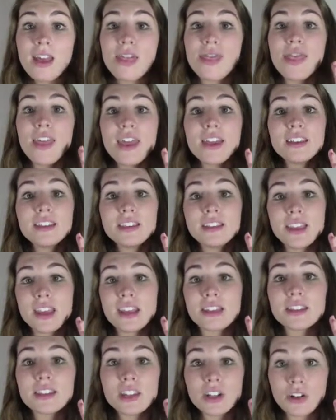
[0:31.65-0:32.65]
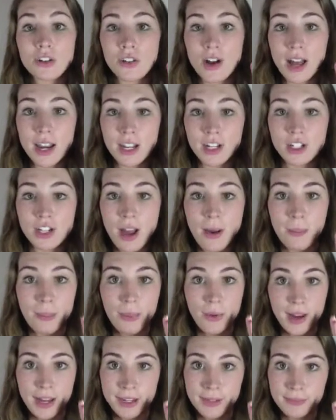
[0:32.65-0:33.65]
This is the karate chop
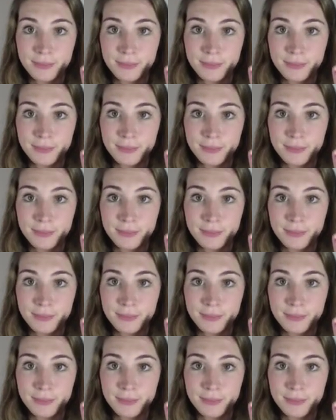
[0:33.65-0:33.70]
point.